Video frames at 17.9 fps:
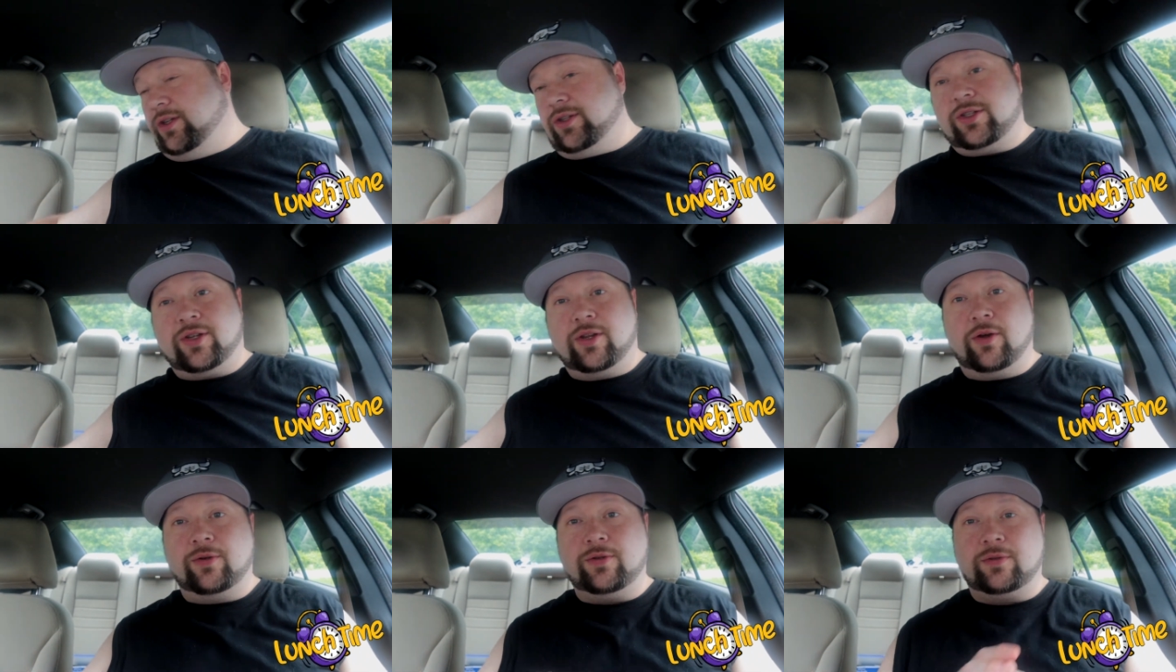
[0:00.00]
to
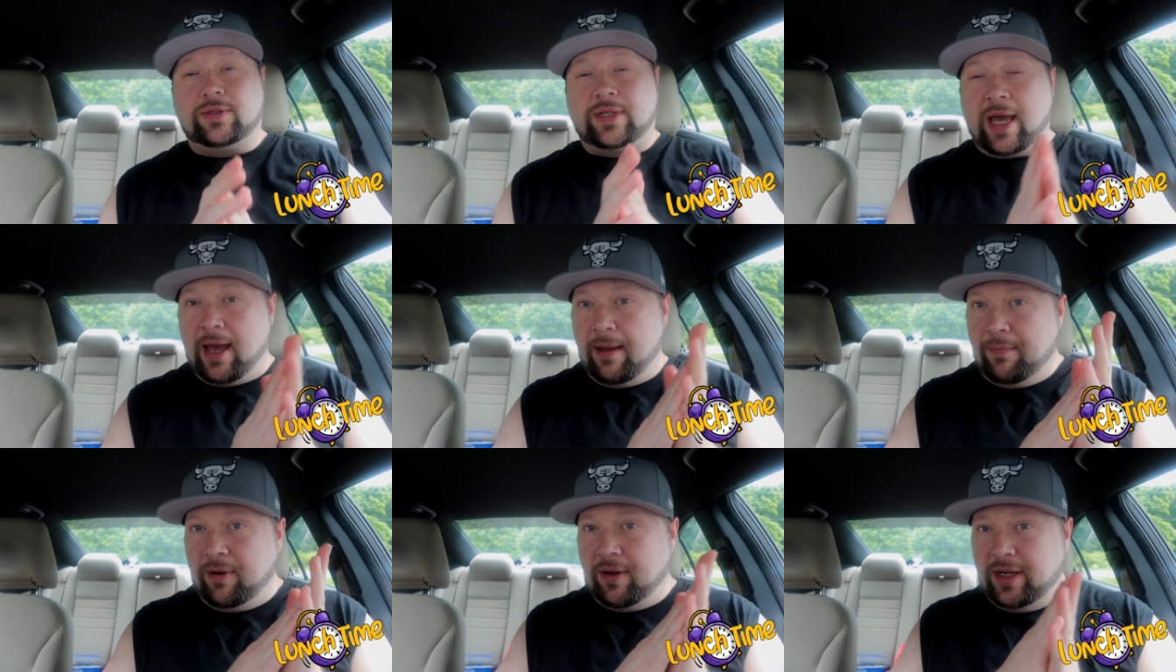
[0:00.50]
those
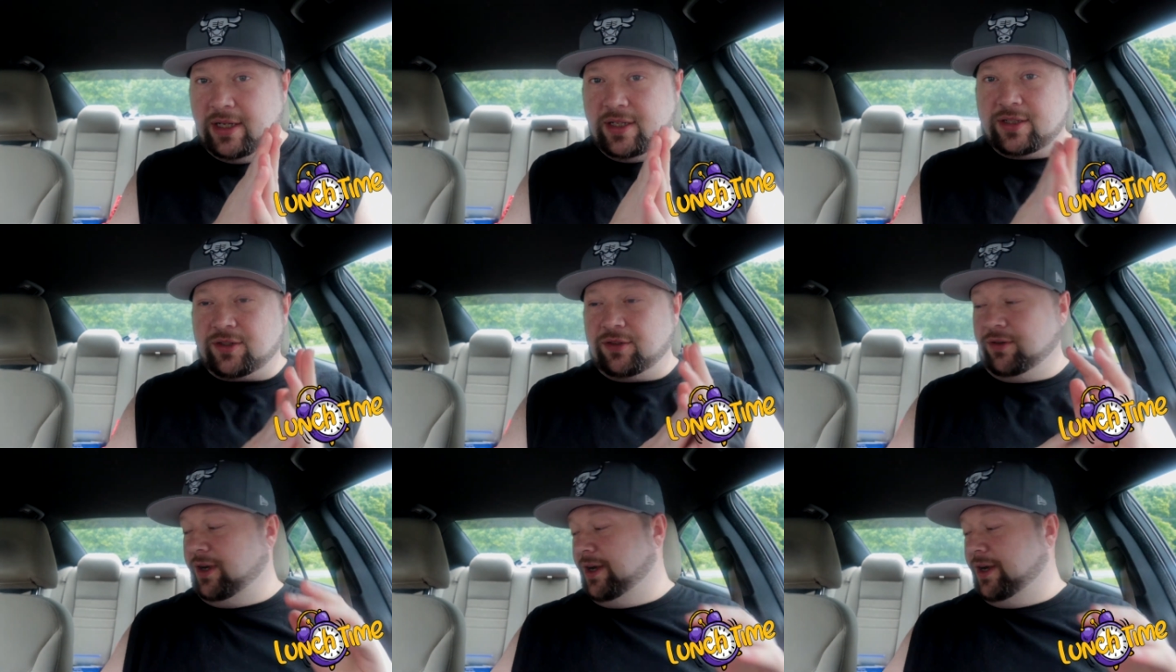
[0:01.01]
Cadbury Easter